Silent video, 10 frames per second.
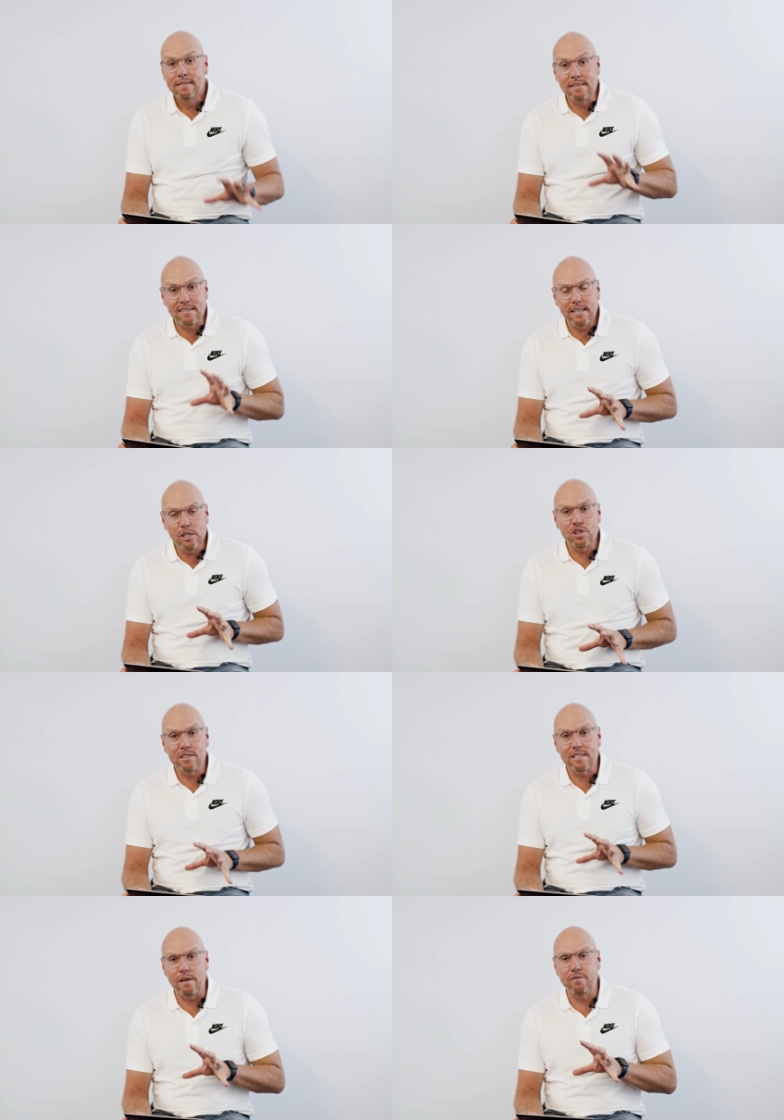
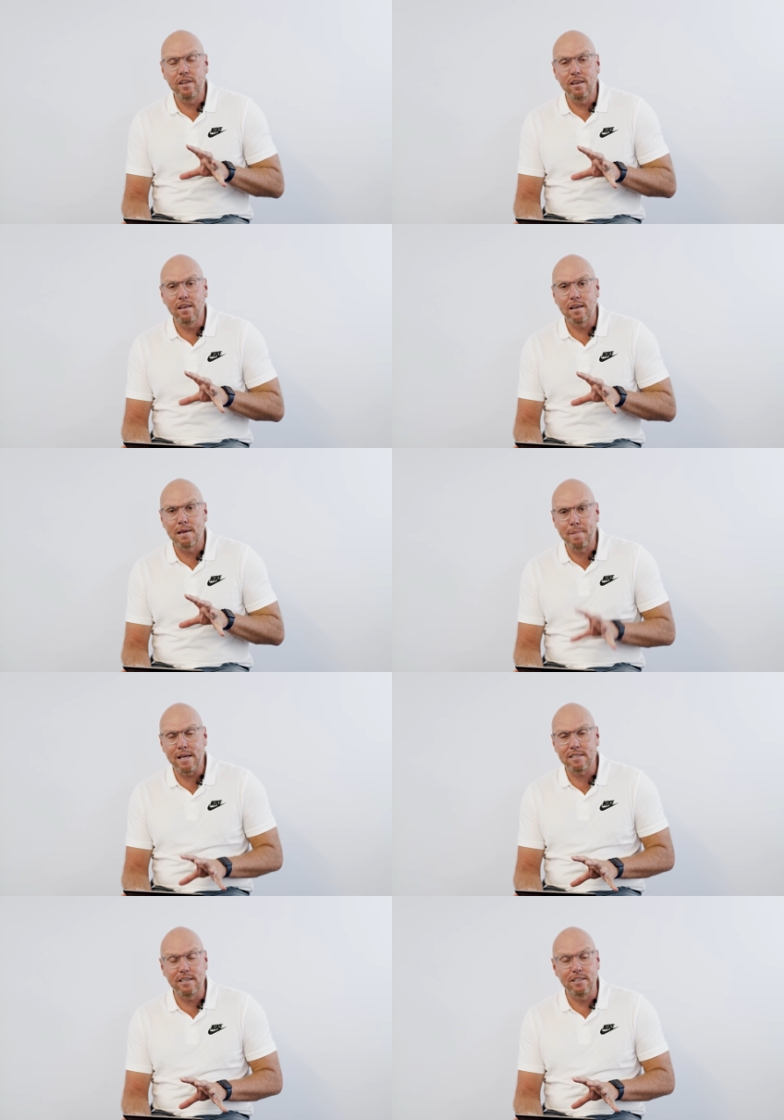decisions have the
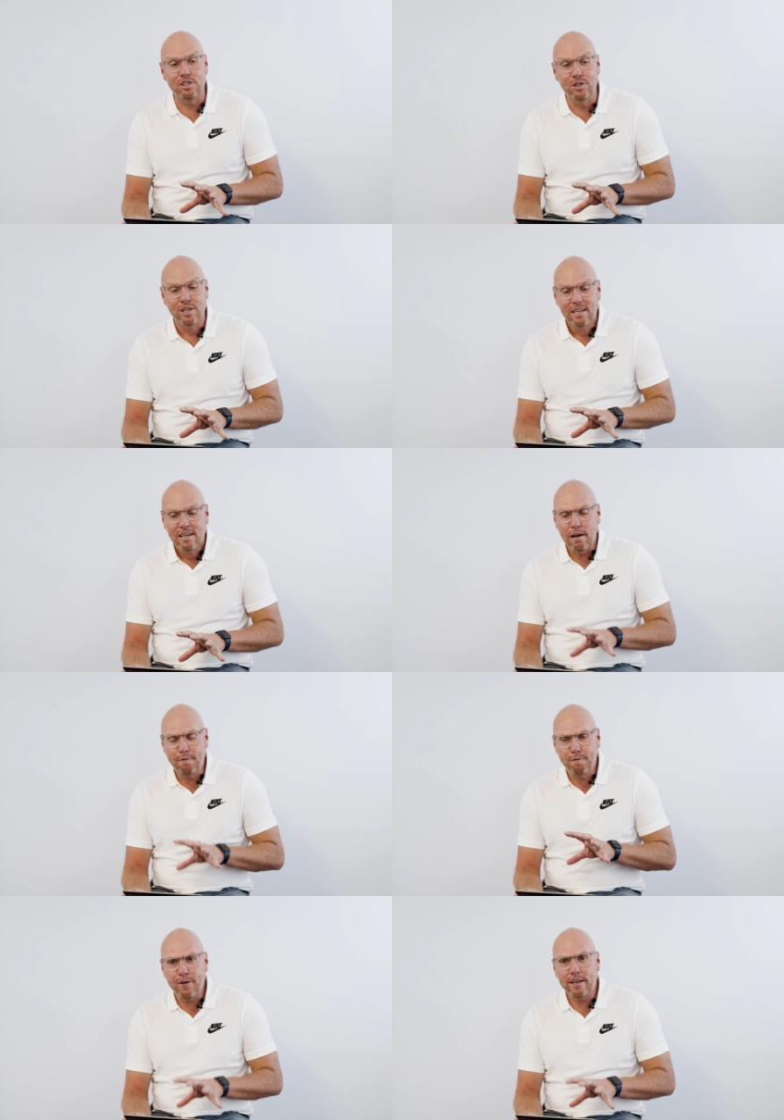capacity to
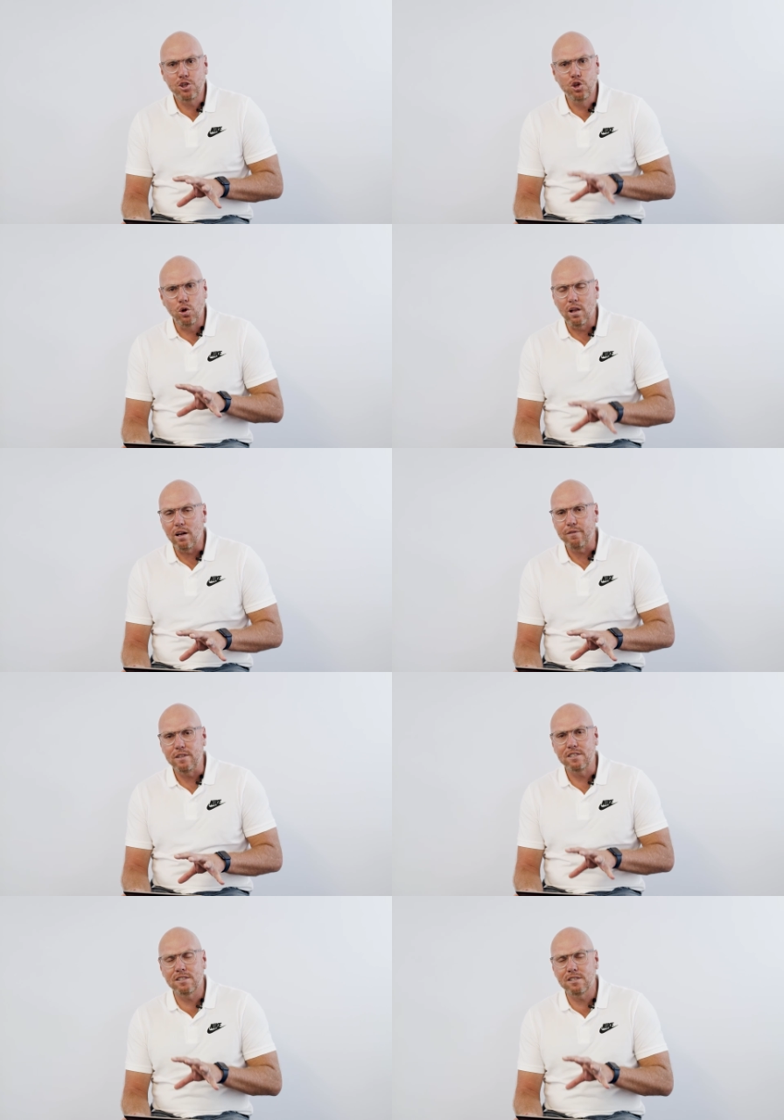affect your life
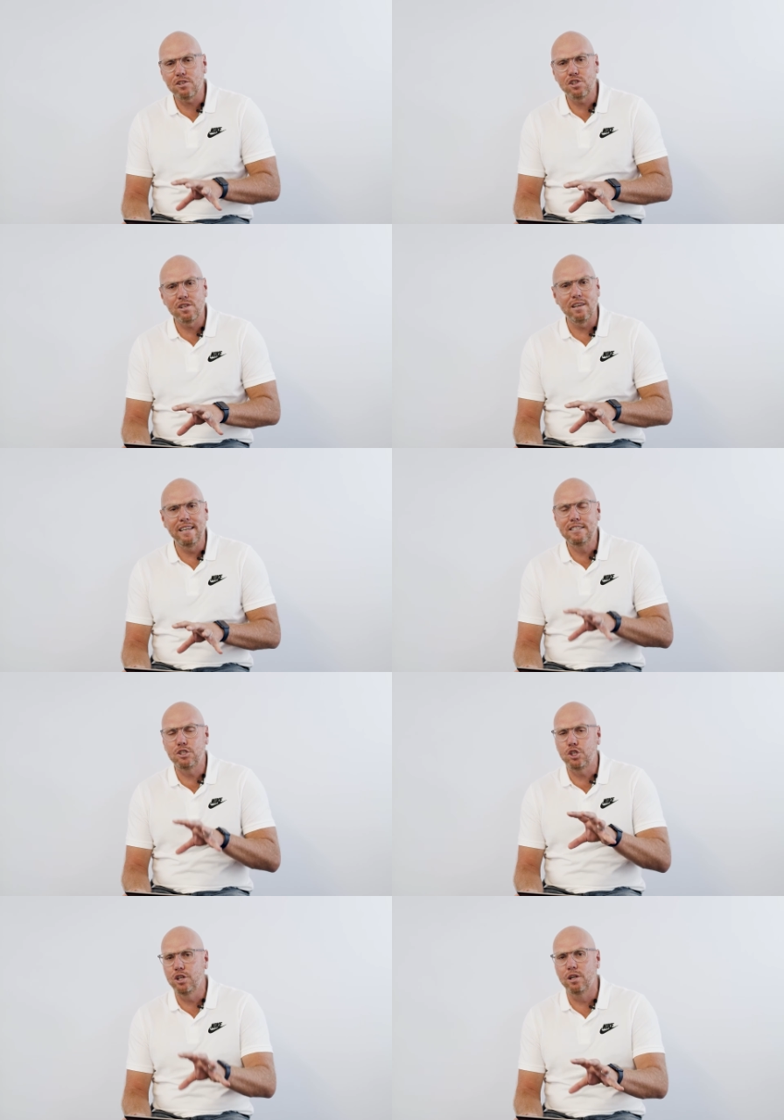in such an
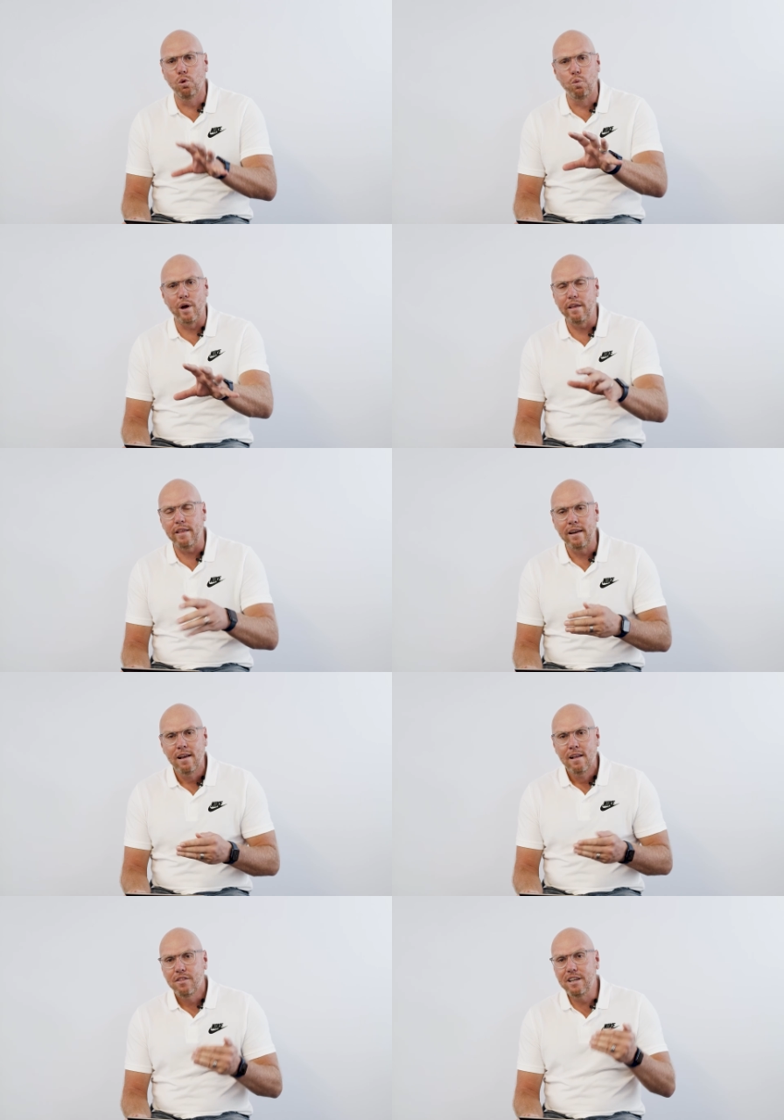eternal way that
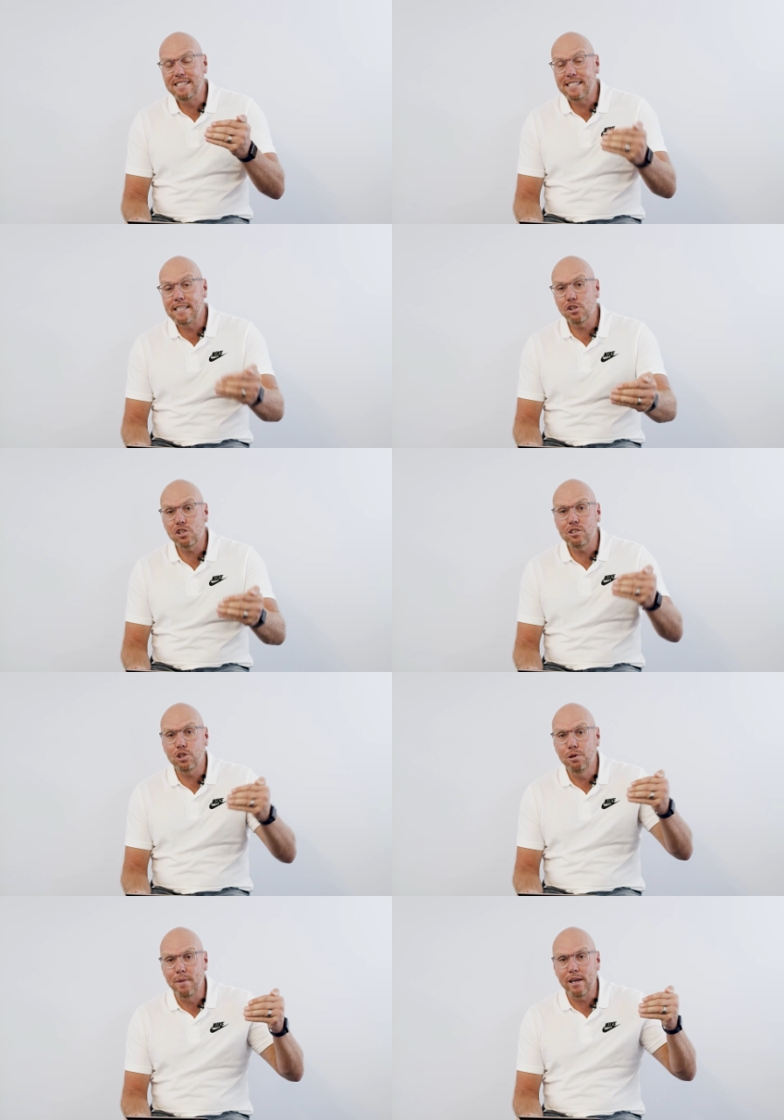the
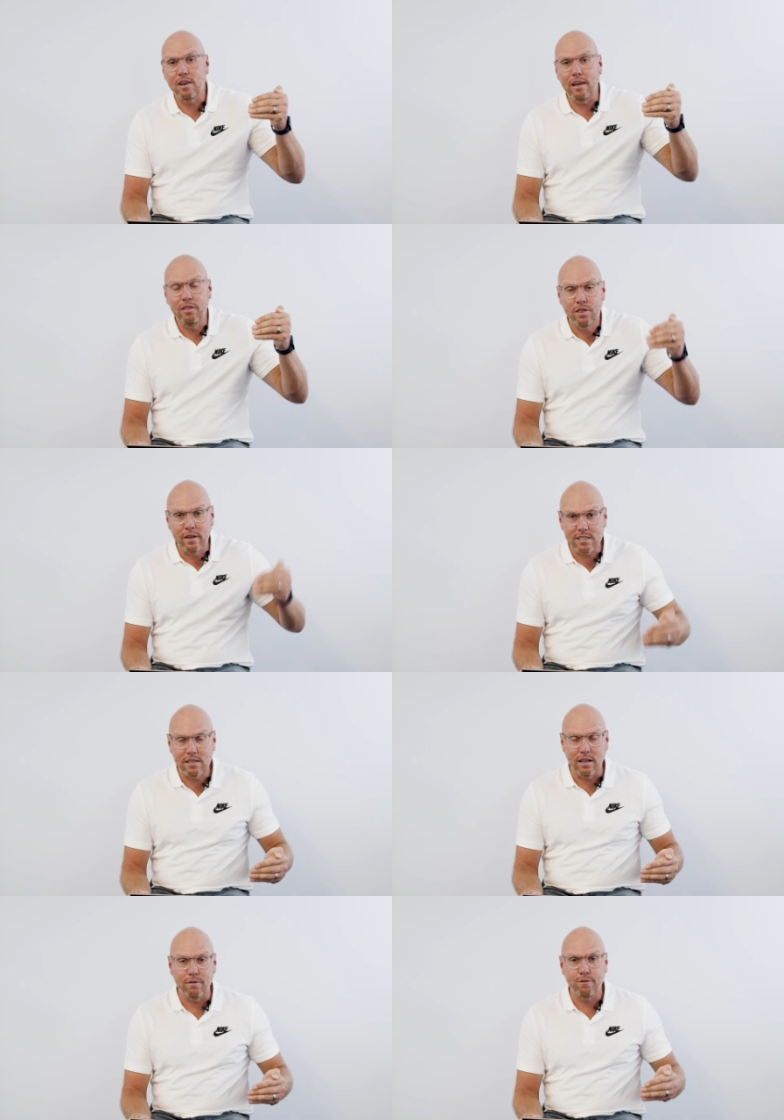decisions you make in
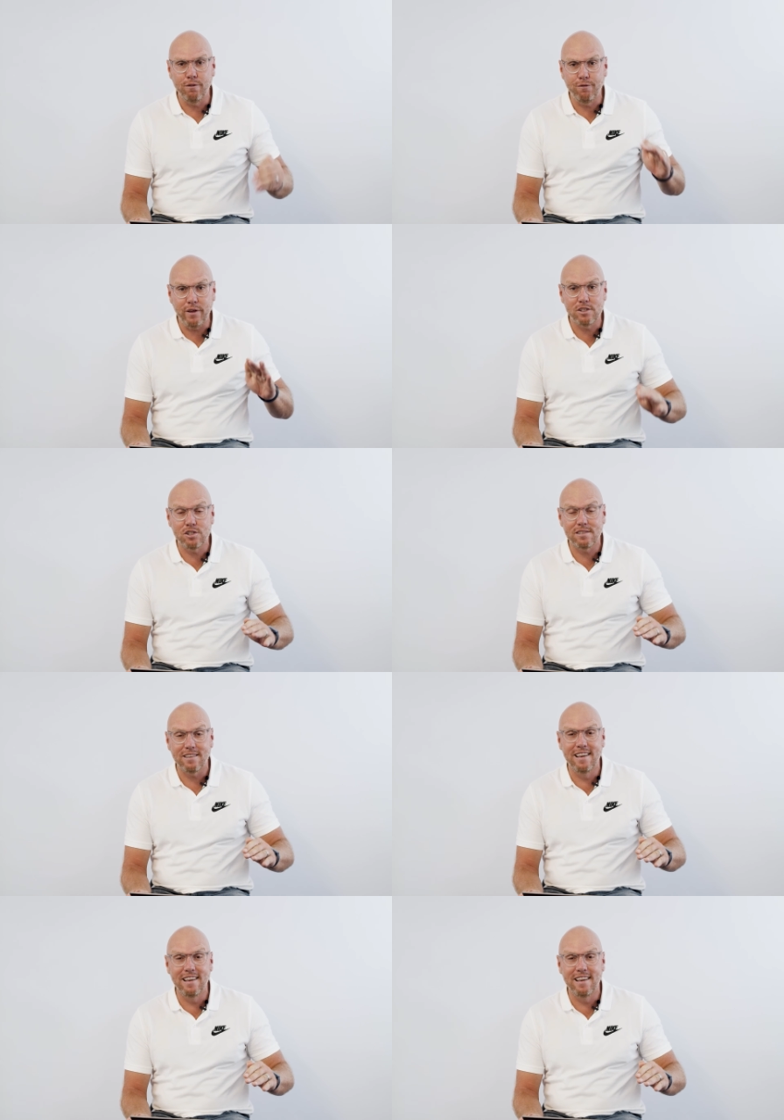this life affects